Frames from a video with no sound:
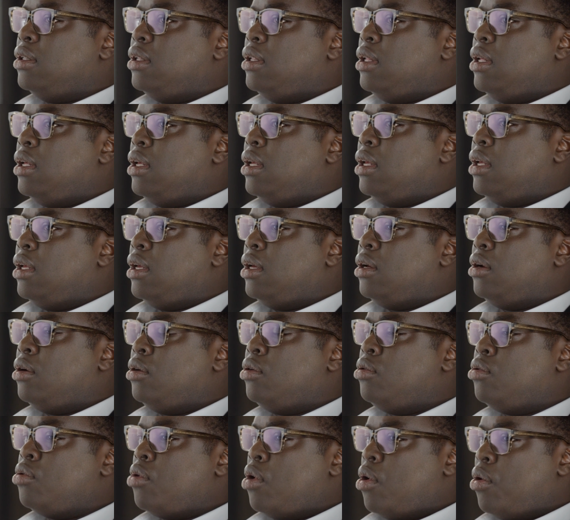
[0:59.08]
the
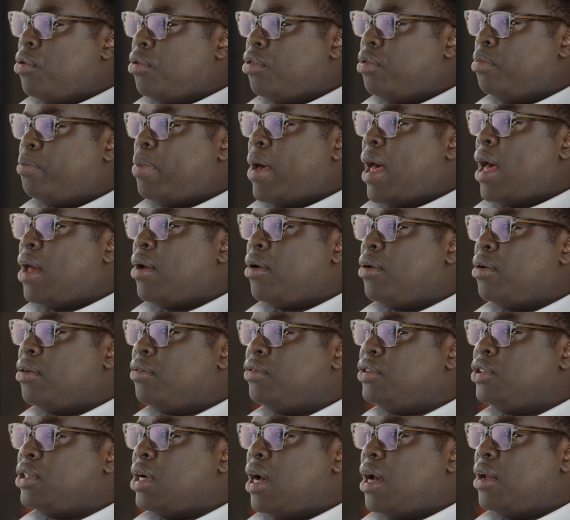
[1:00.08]
growth pattern
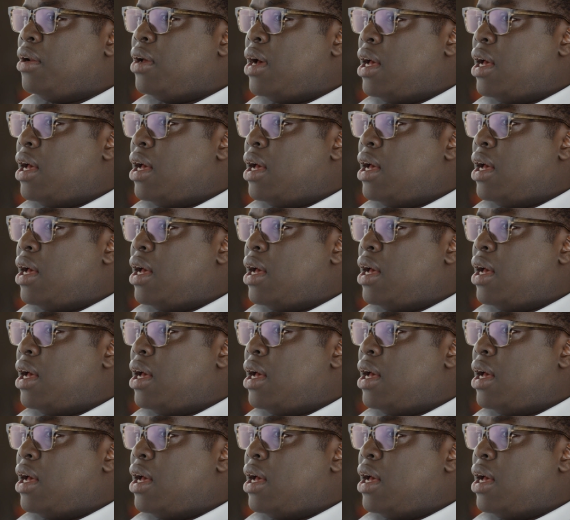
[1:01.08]
of China